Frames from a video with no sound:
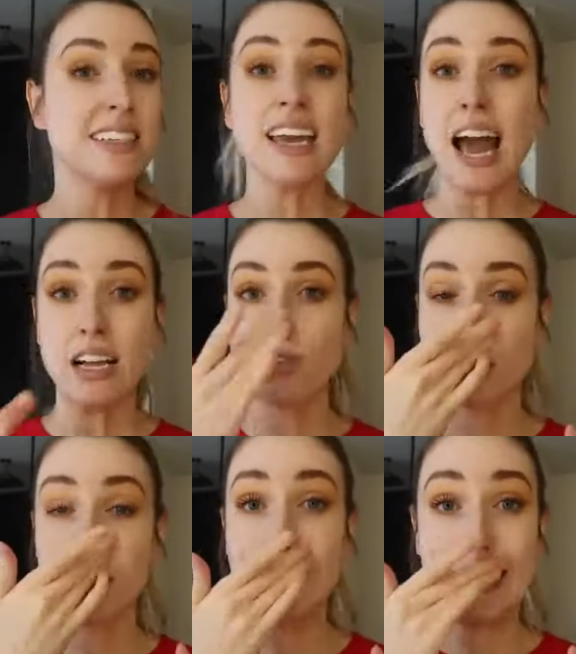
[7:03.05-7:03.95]
I see ads for
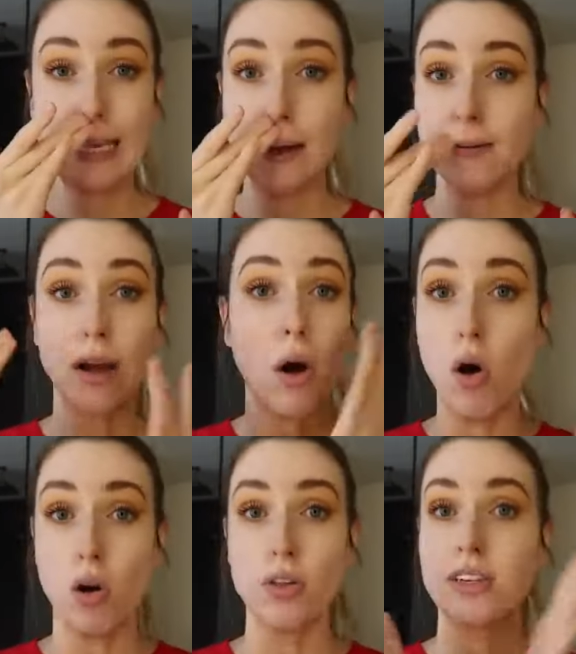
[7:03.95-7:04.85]
those myself like
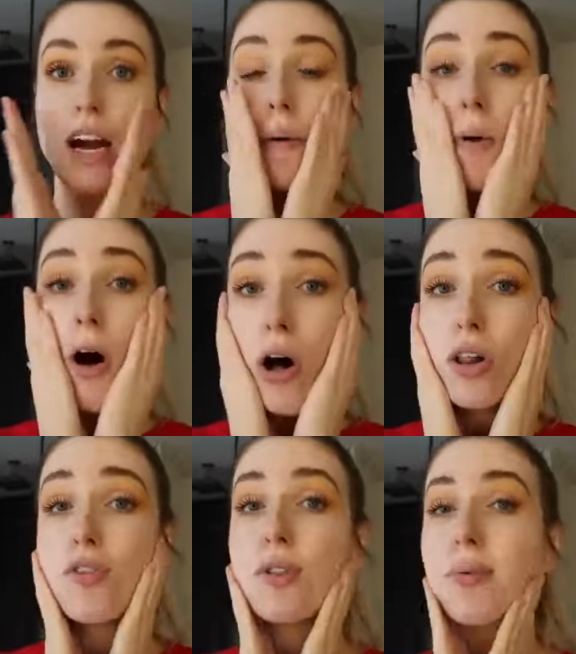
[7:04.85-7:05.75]
all the time,
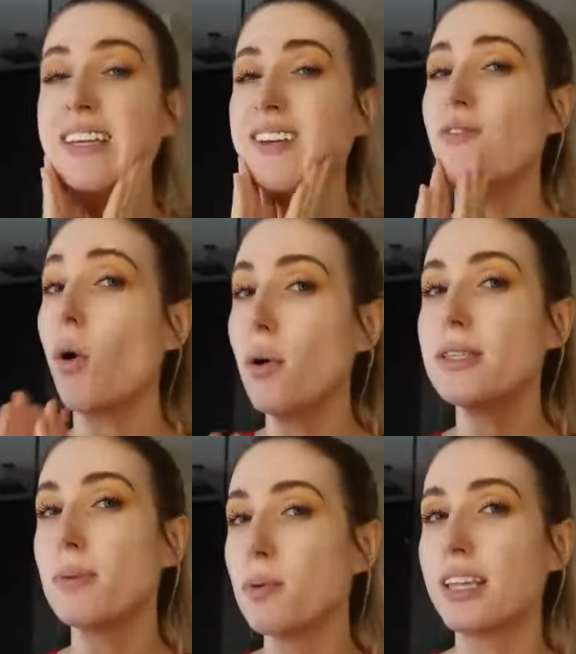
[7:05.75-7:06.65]
all over the place. I've
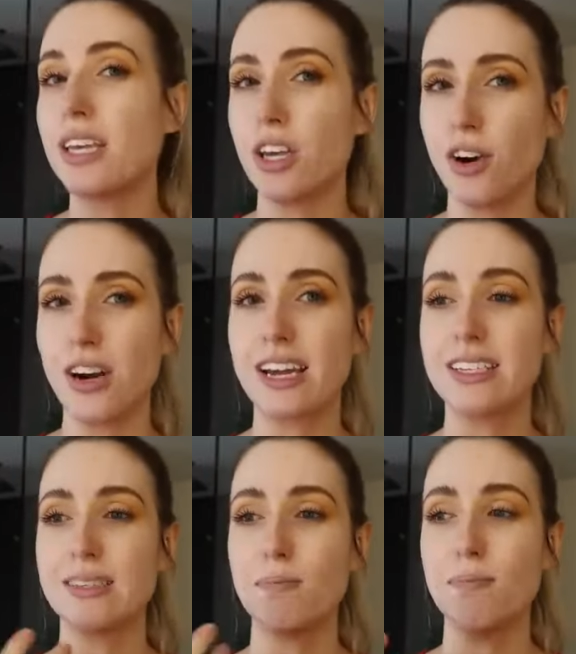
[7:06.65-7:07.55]
always been really
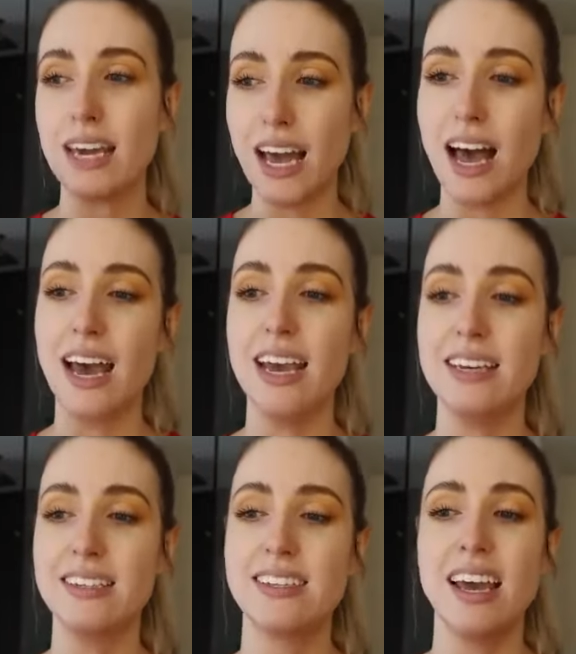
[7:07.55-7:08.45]
curious
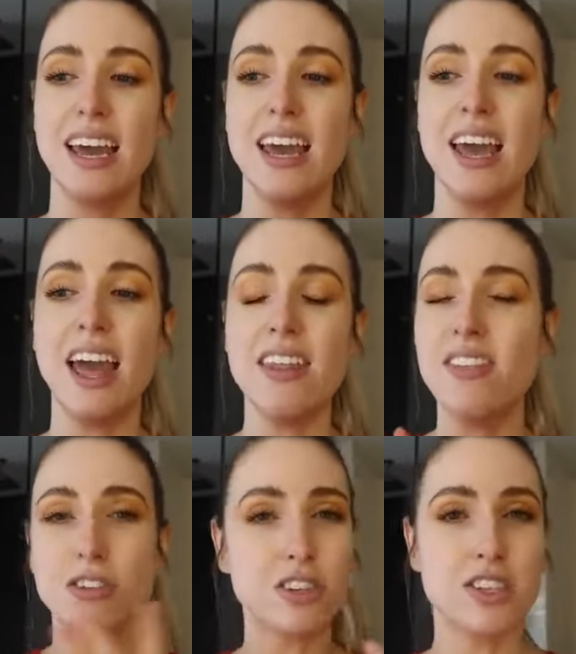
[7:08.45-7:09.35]
because
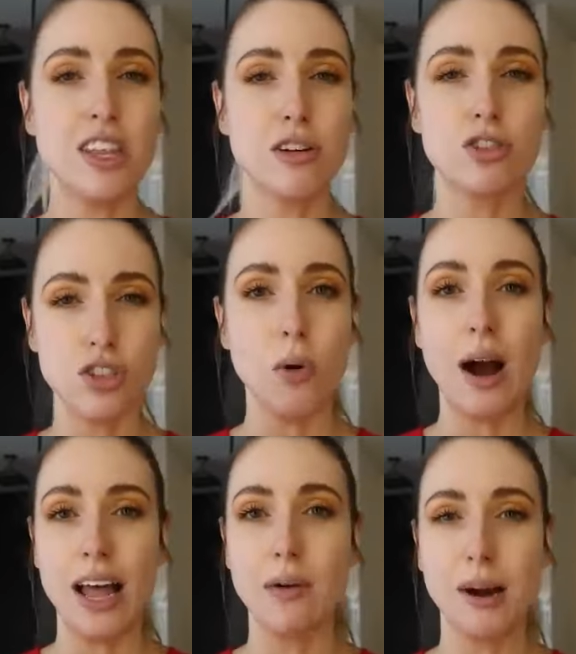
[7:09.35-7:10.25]
they're so
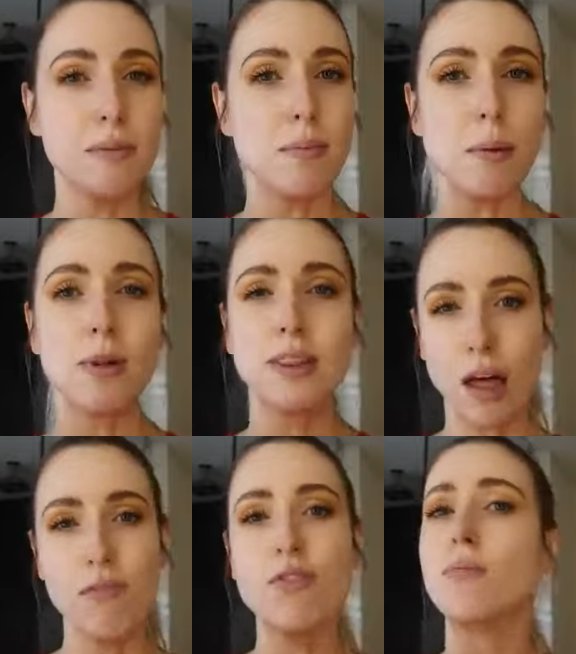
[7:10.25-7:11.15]
highly rated. People
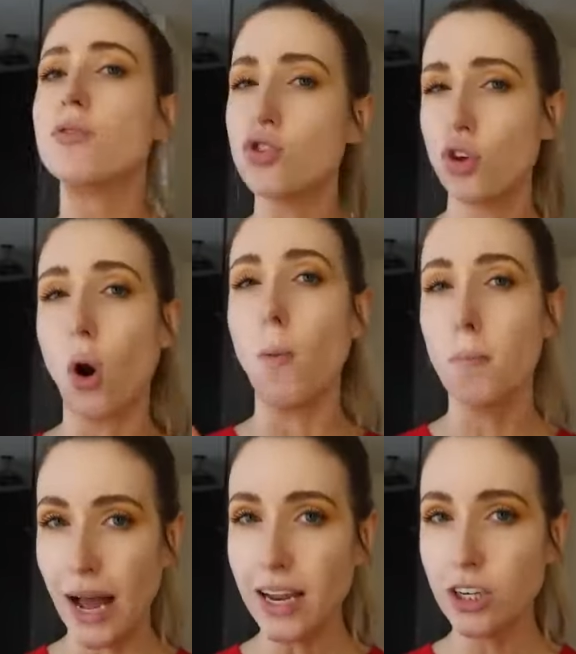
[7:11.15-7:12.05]
love them so
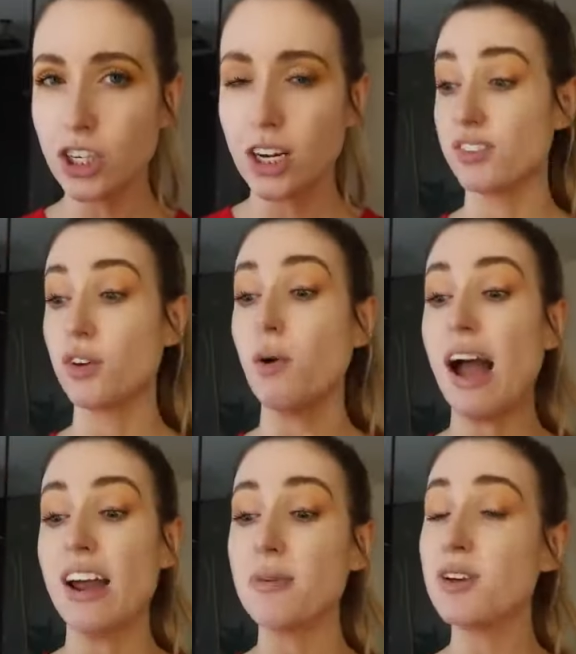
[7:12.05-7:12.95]
much. So
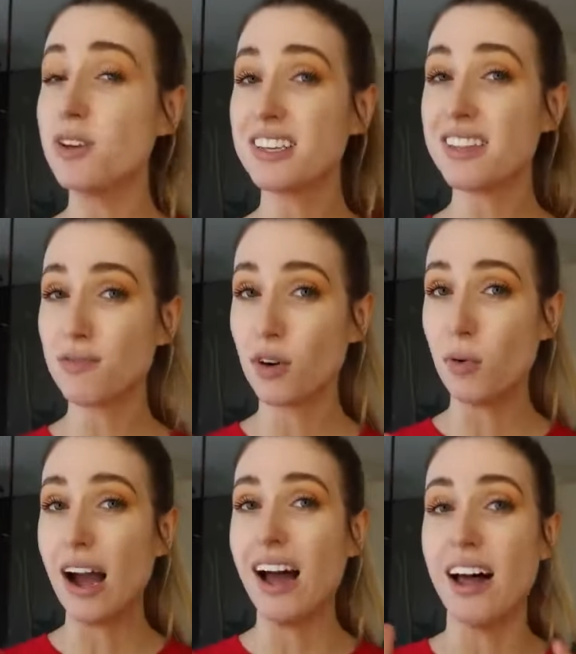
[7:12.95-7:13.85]
I've been using them for a
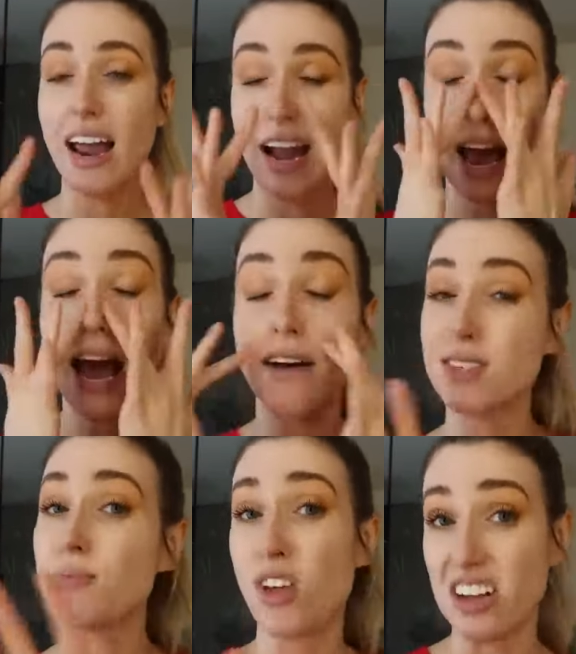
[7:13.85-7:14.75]
while and I have
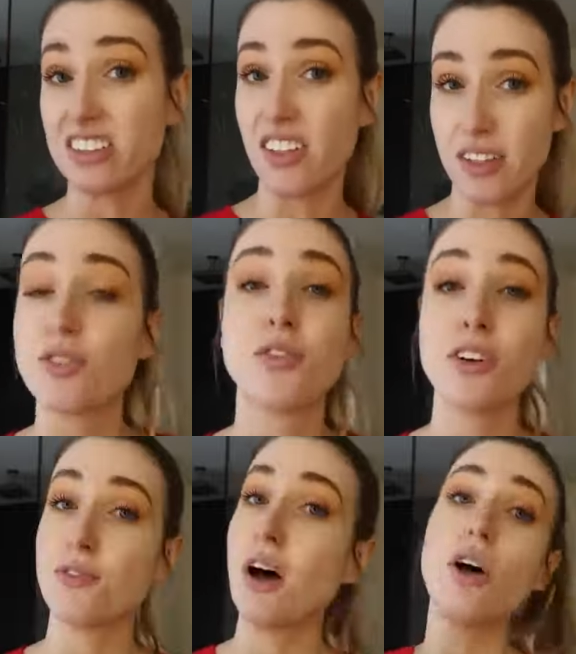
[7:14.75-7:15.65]
some thoughts on them. So
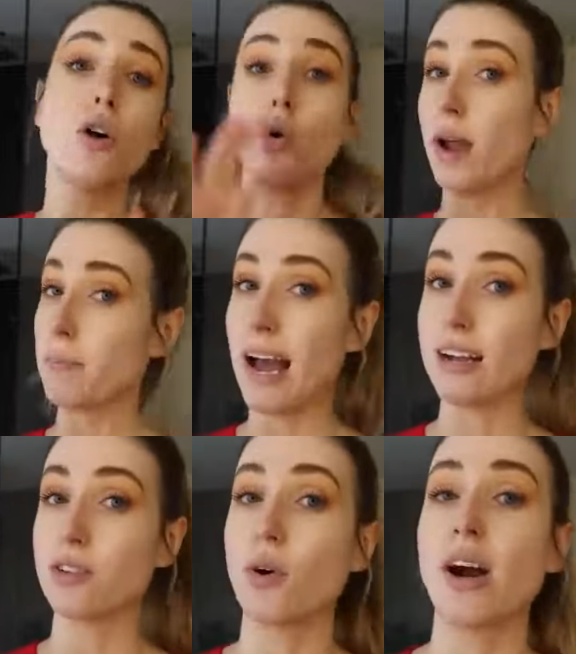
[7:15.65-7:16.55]
first of all, quick
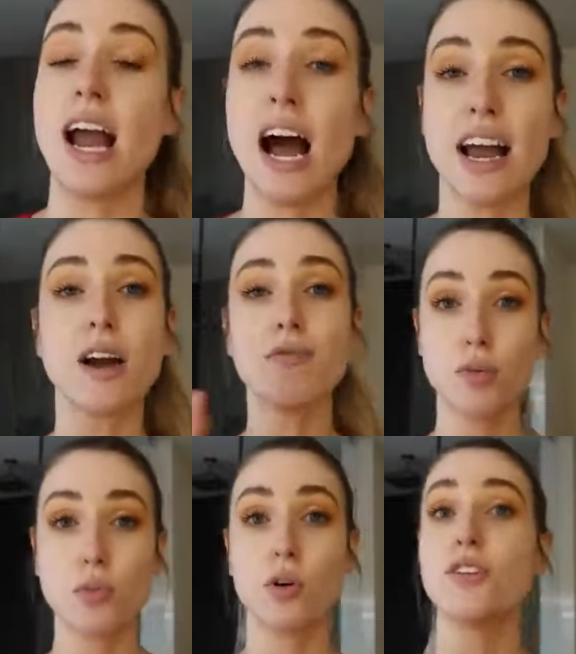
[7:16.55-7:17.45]
backstory. I come
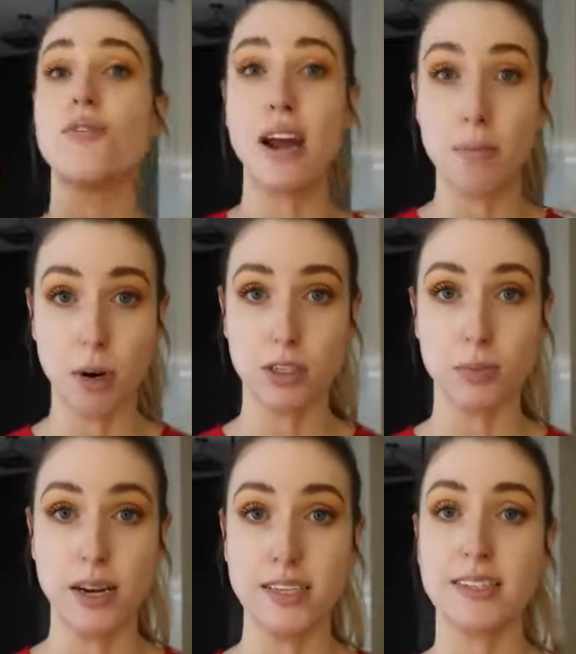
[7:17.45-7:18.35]
from the world of
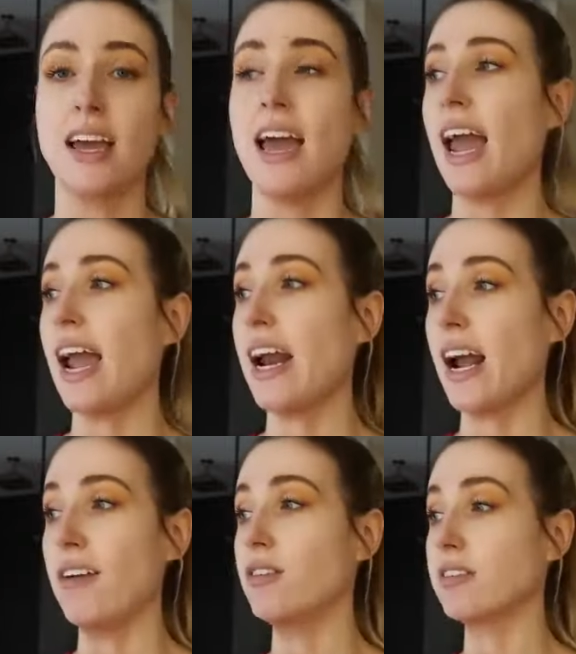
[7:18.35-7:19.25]
antiperspirants and
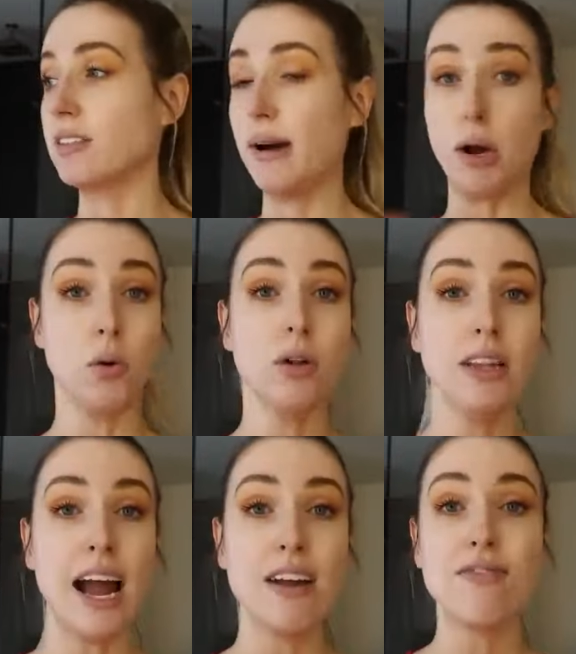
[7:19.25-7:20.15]
I use them my whole
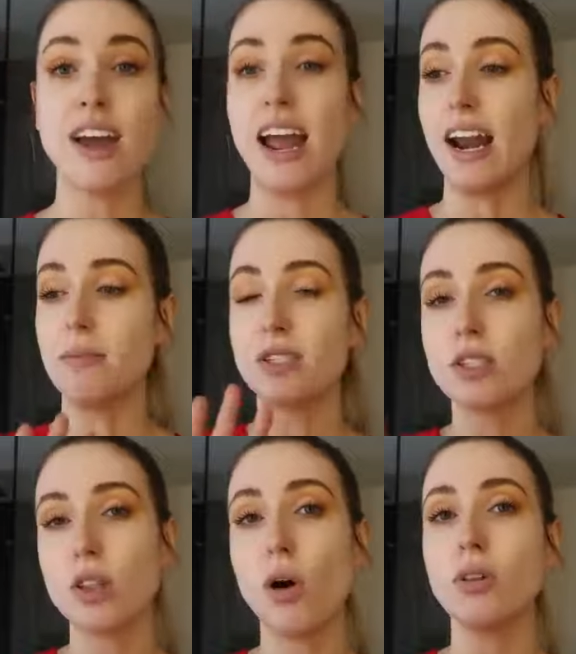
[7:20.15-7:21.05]
life, and I'm
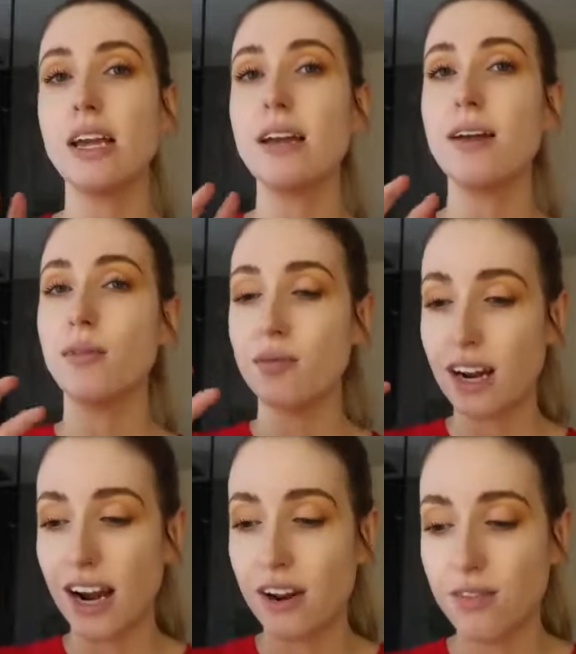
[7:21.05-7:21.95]
slowly
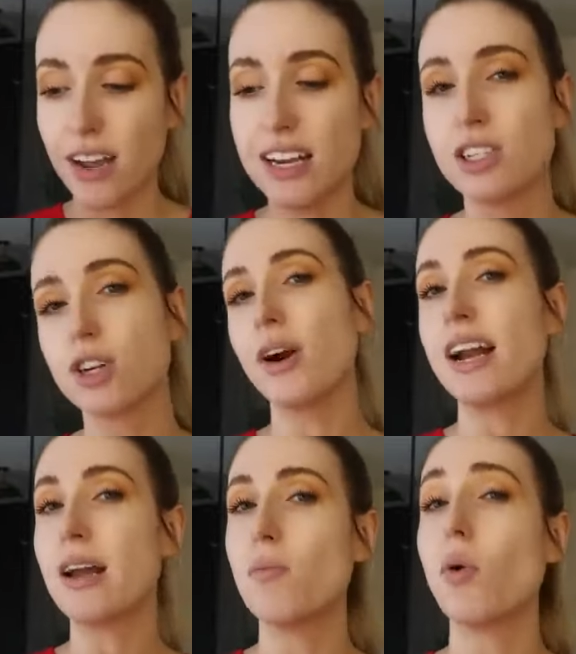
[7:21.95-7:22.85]
kind of
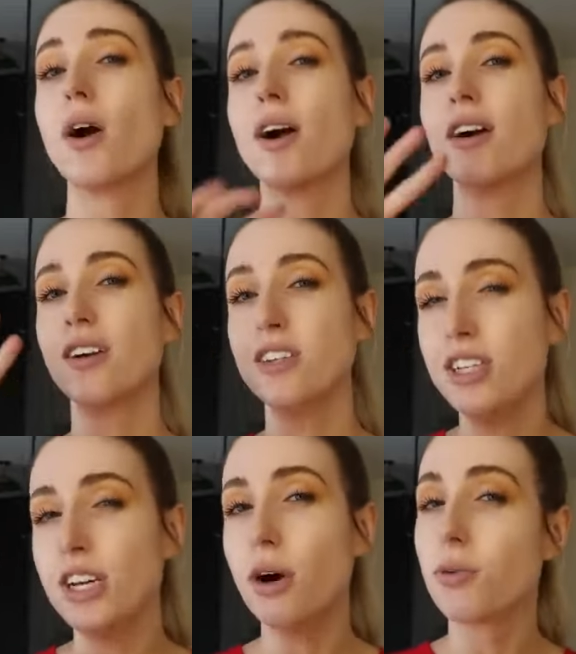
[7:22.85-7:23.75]
integrating more
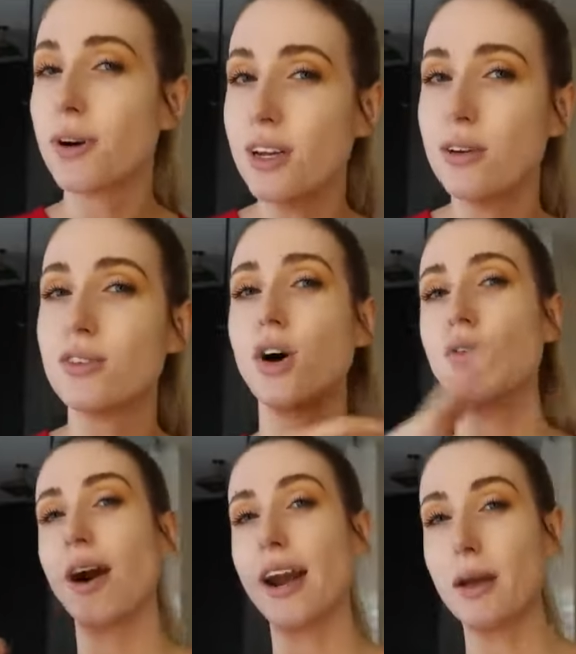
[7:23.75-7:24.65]
deodorant use
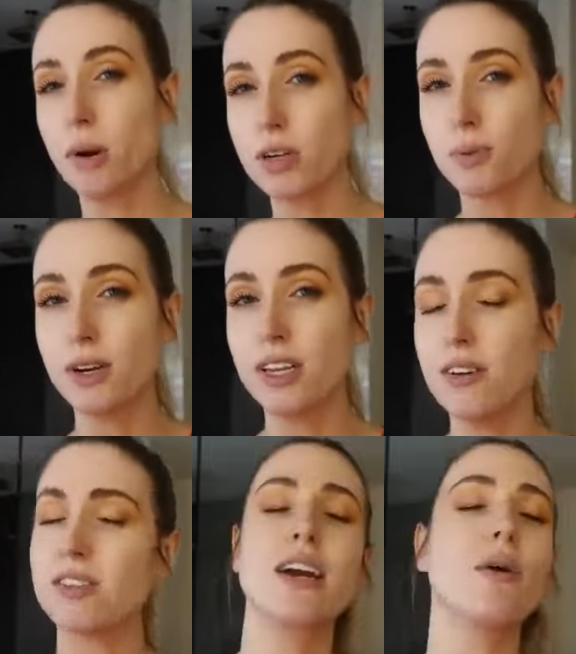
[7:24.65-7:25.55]
over antiperspirant
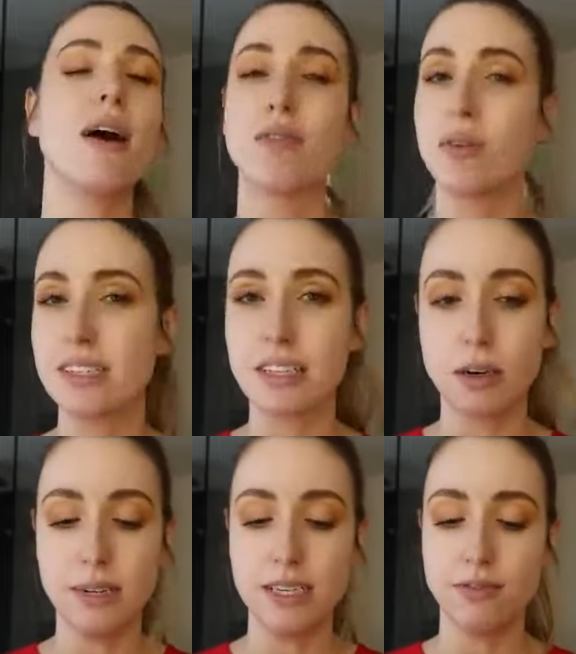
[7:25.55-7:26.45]
use. I know everyone's a
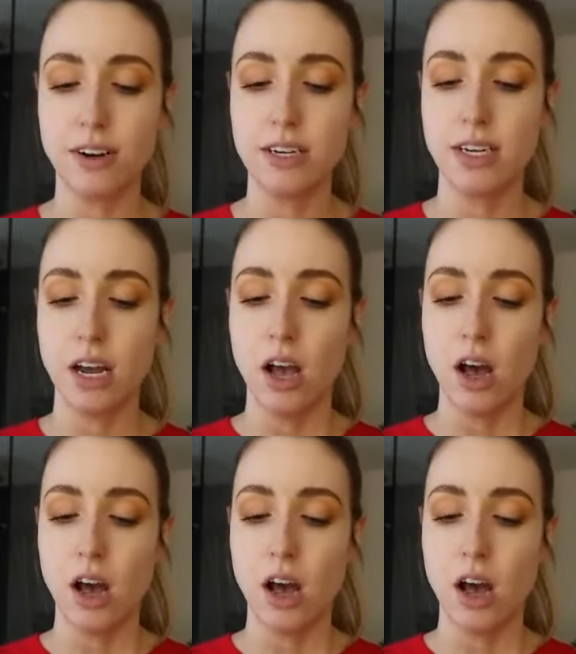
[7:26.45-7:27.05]
little bit different